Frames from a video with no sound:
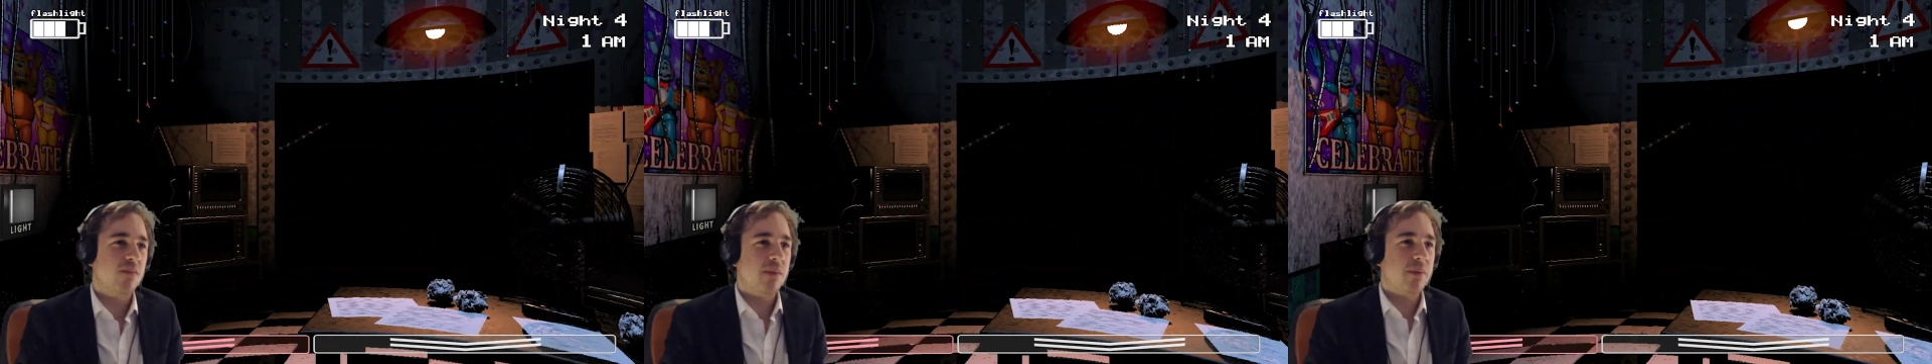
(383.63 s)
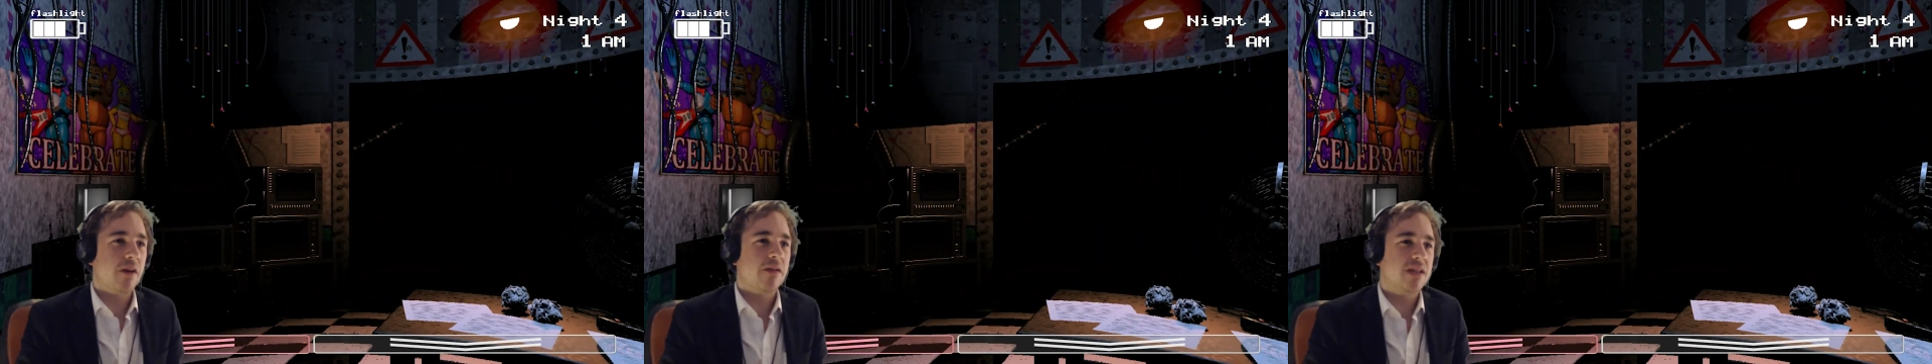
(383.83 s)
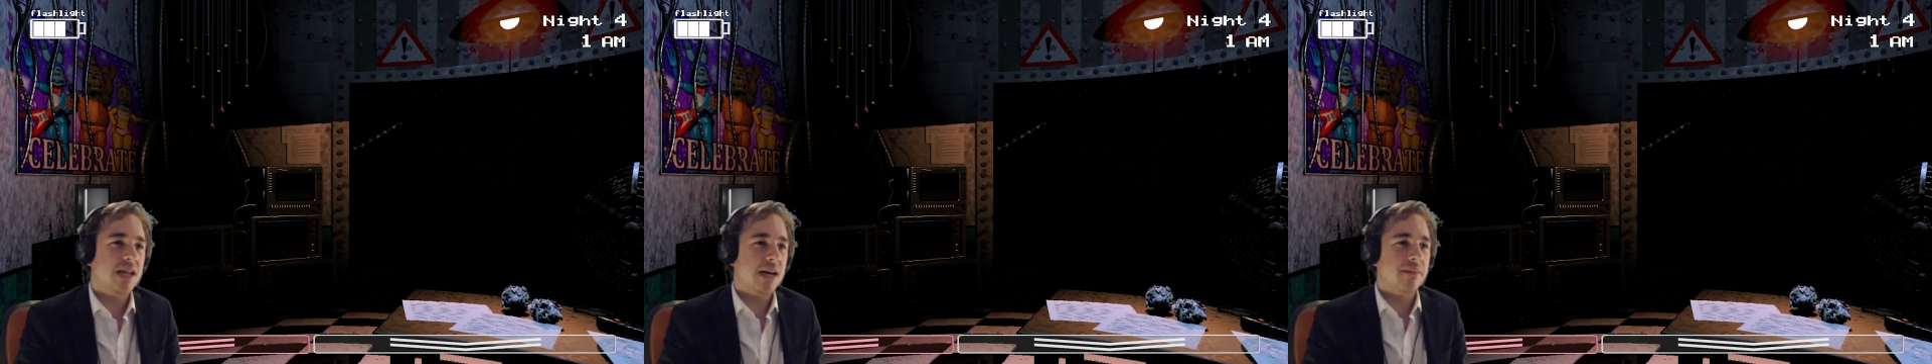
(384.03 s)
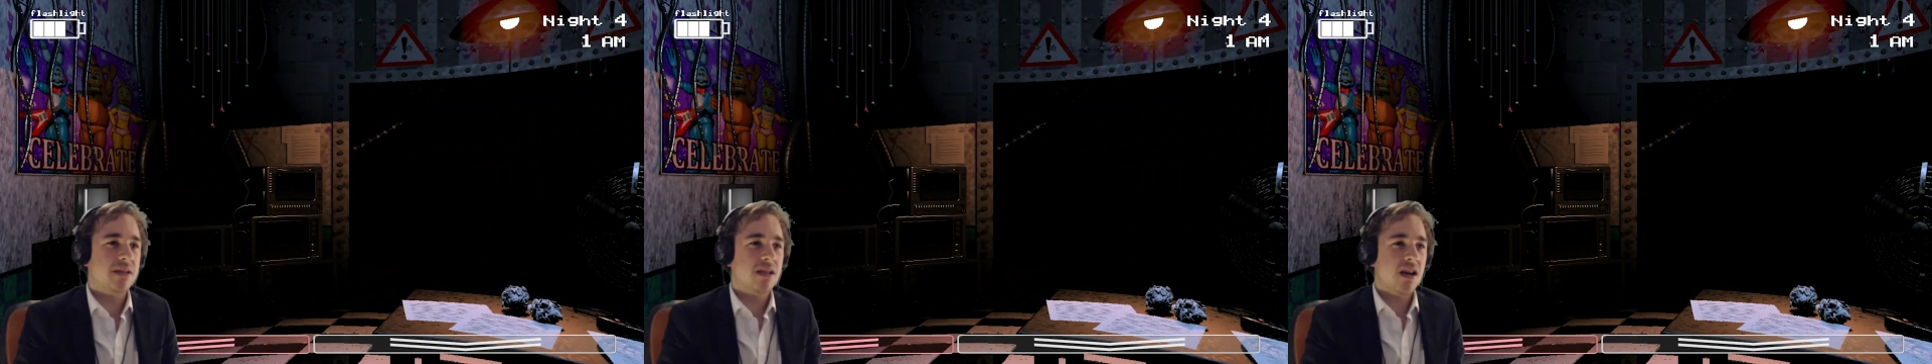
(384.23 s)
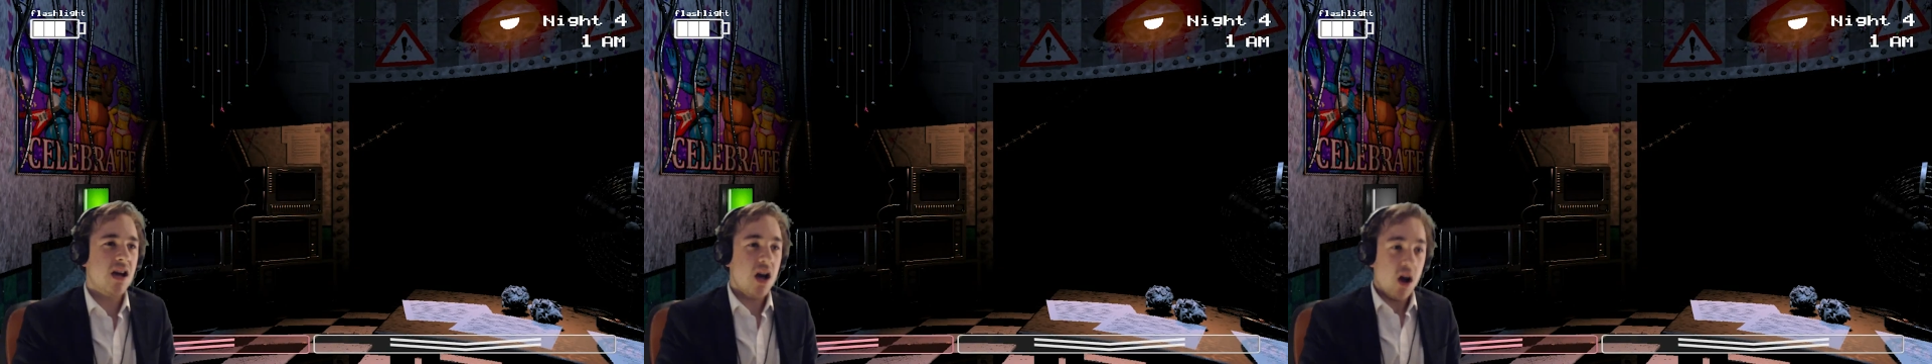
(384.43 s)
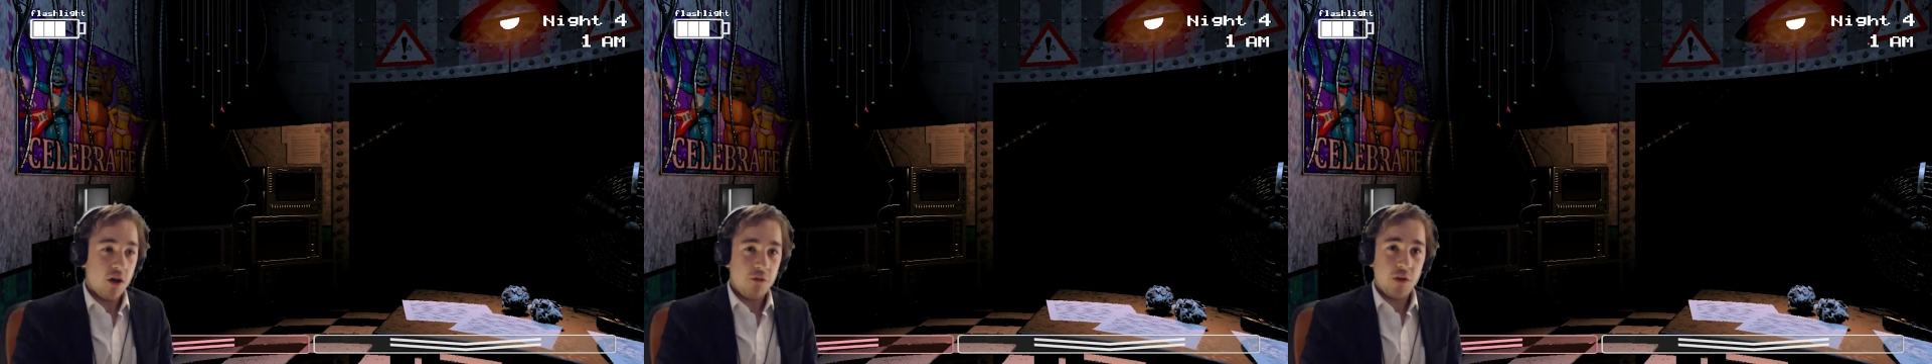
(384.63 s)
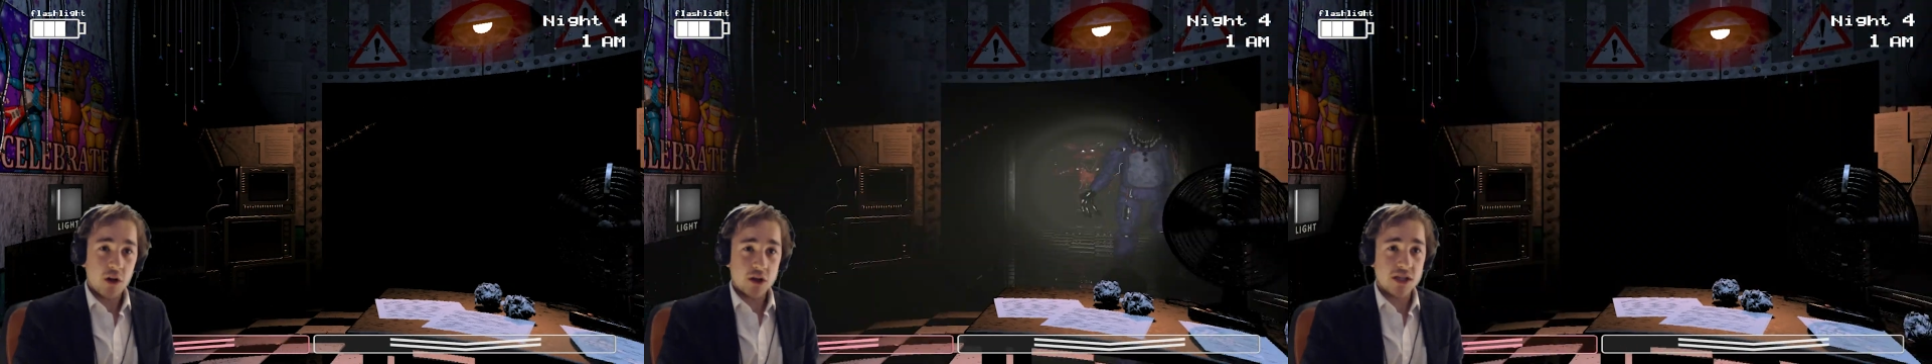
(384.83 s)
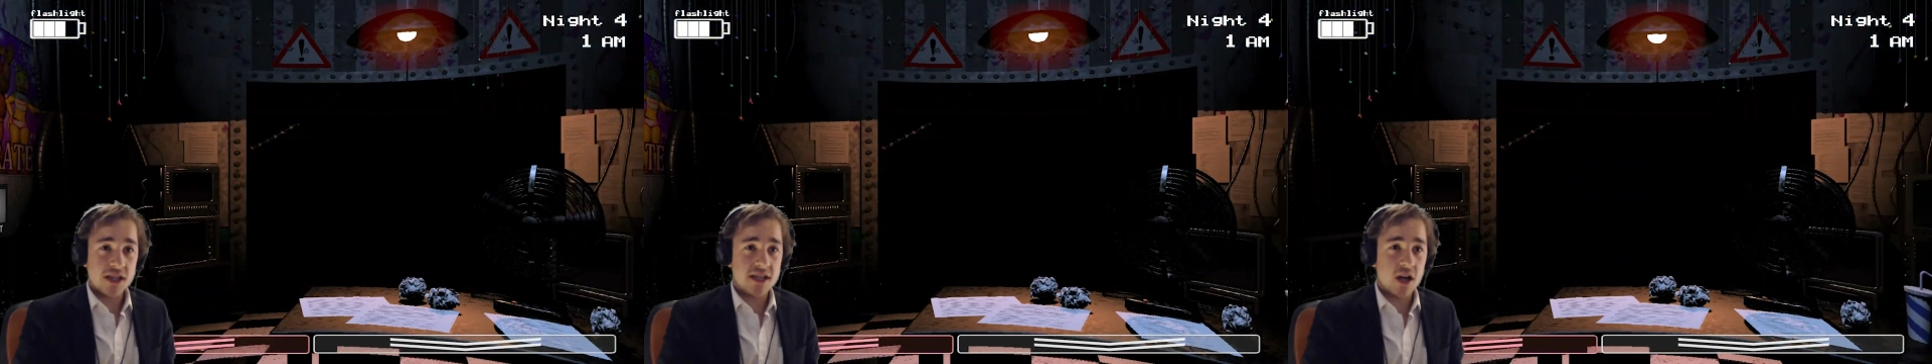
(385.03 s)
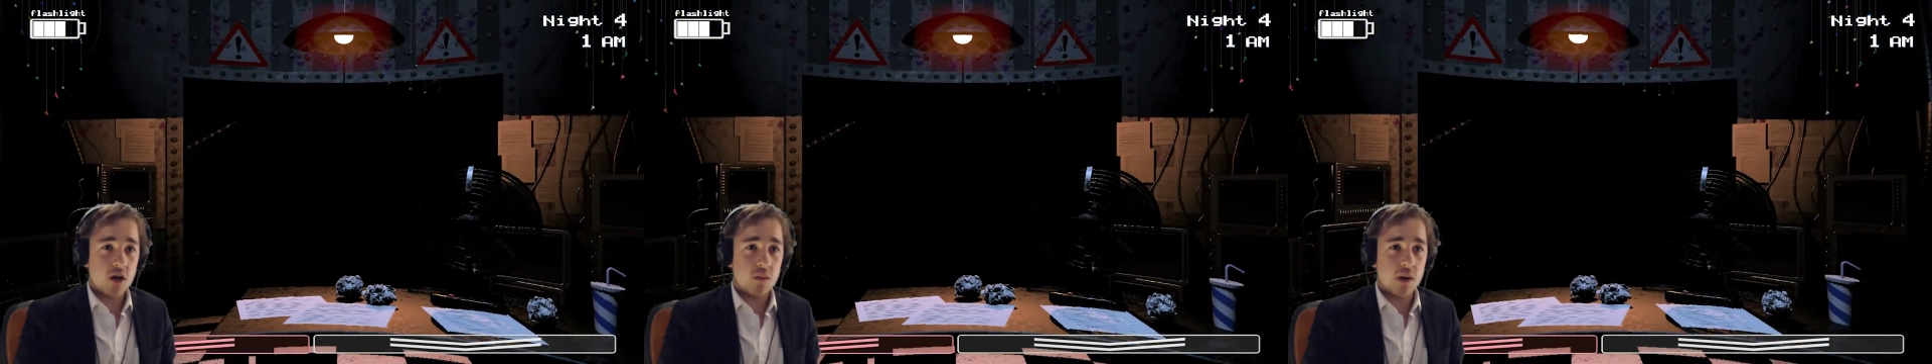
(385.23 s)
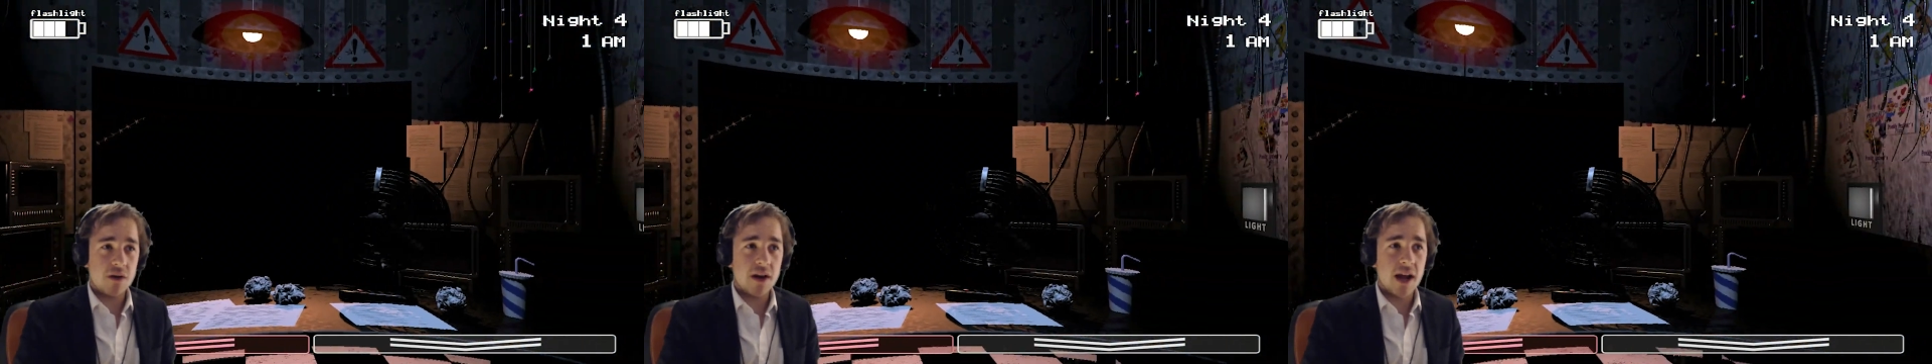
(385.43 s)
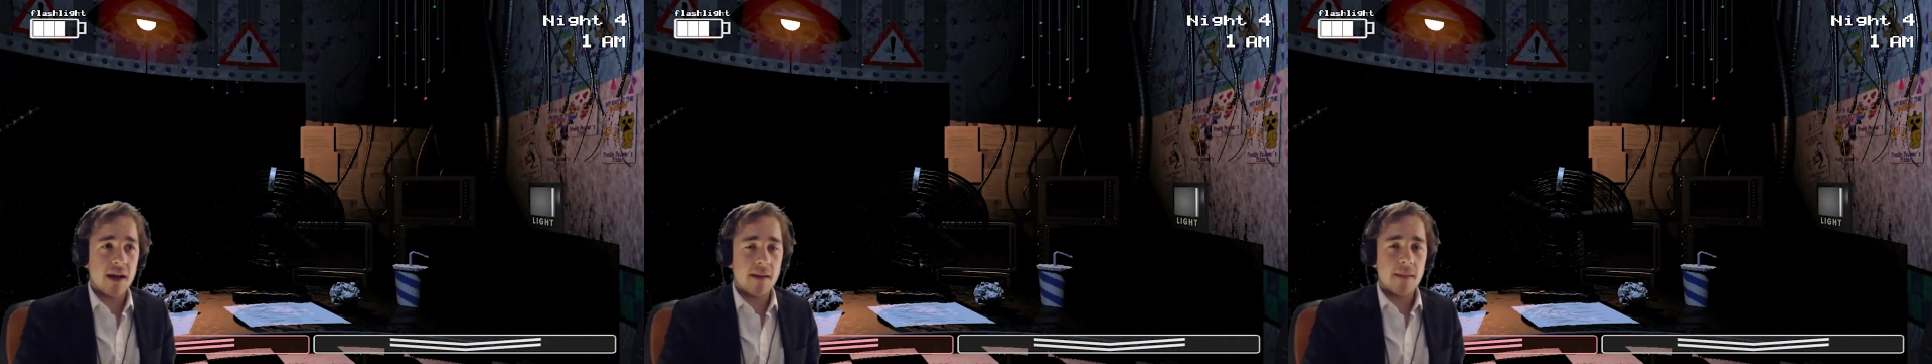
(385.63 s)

both times. Foxy's no worry.